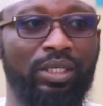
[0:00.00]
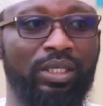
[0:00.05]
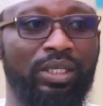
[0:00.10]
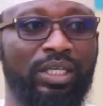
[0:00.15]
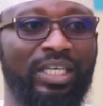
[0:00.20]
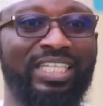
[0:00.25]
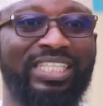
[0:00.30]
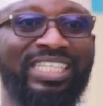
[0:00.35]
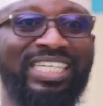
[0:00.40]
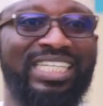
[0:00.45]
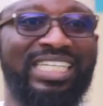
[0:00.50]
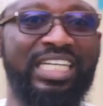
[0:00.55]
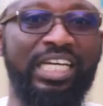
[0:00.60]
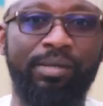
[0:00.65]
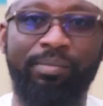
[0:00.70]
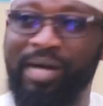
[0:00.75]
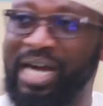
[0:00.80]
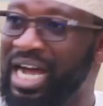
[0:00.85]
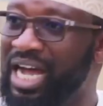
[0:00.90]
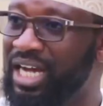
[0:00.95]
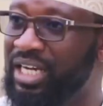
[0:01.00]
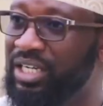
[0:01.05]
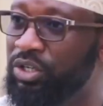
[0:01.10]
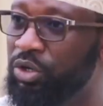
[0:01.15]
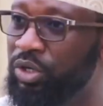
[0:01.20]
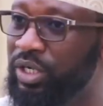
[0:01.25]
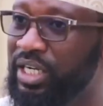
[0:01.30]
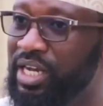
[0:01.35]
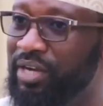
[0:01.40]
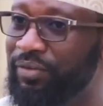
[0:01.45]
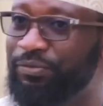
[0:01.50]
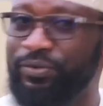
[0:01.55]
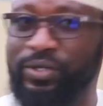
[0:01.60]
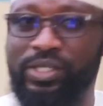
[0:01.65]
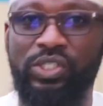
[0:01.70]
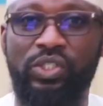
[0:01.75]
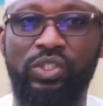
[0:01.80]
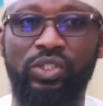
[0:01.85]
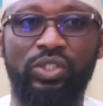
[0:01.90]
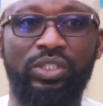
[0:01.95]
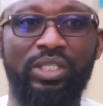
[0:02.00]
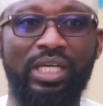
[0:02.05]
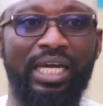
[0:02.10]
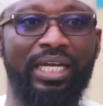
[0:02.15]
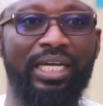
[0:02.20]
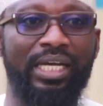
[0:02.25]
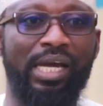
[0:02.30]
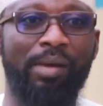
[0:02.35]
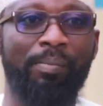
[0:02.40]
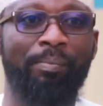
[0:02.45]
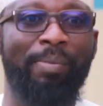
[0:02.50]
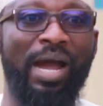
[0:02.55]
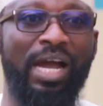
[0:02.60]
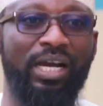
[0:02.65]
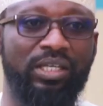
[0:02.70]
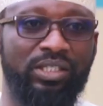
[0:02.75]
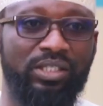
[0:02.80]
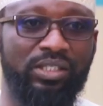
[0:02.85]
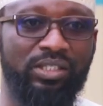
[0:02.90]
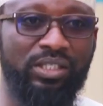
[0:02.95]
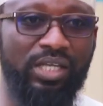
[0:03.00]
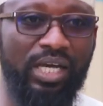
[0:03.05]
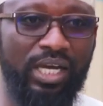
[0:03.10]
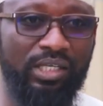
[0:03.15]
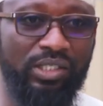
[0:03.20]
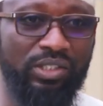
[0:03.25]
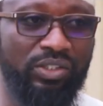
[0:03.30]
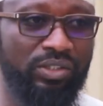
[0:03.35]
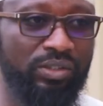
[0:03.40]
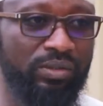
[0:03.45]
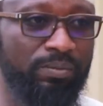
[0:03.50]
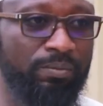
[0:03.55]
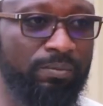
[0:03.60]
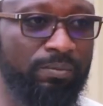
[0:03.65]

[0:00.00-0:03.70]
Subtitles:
Hitting them hard on their faces and their backsides.